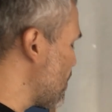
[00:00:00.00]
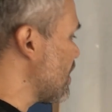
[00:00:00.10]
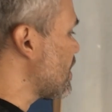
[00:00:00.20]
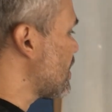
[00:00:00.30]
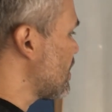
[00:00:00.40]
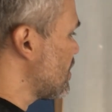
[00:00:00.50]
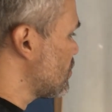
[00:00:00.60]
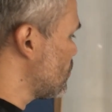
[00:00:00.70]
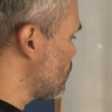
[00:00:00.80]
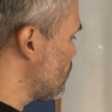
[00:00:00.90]
pick
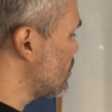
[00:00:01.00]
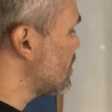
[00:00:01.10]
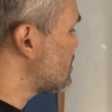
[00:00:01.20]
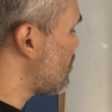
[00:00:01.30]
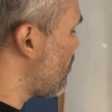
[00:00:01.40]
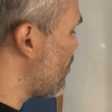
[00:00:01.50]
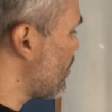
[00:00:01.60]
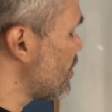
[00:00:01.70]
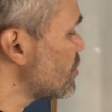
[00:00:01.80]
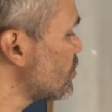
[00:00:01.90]
to do this
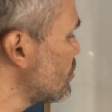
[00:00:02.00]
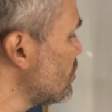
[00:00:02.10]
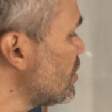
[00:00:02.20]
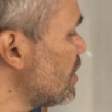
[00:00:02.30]
operation,